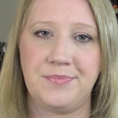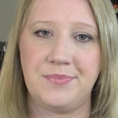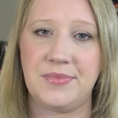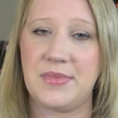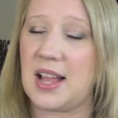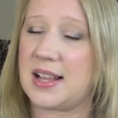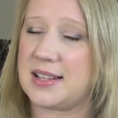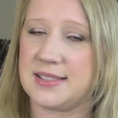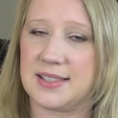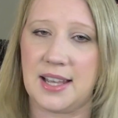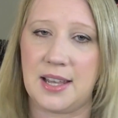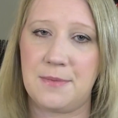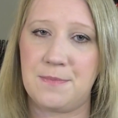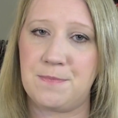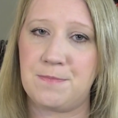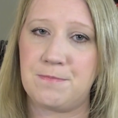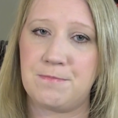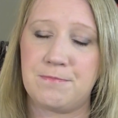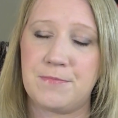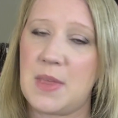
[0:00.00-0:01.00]
That's it.
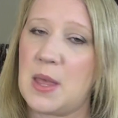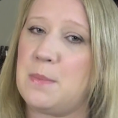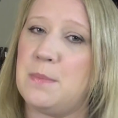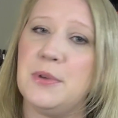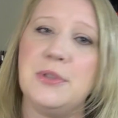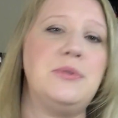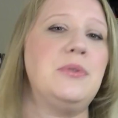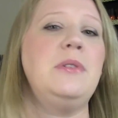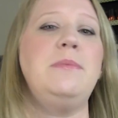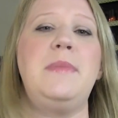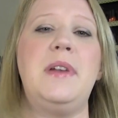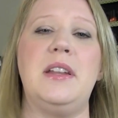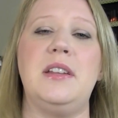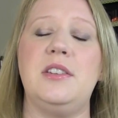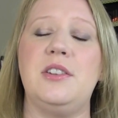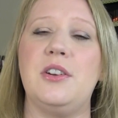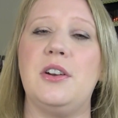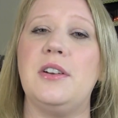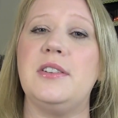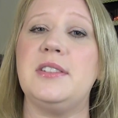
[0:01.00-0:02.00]
in between
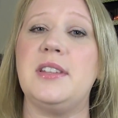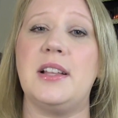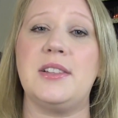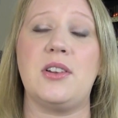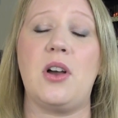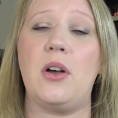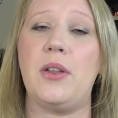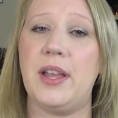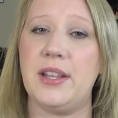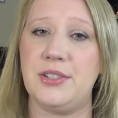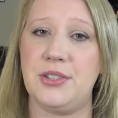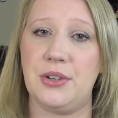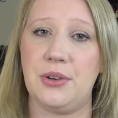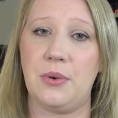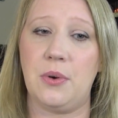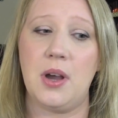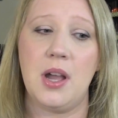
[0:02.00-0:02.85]
manicures, that's all I do.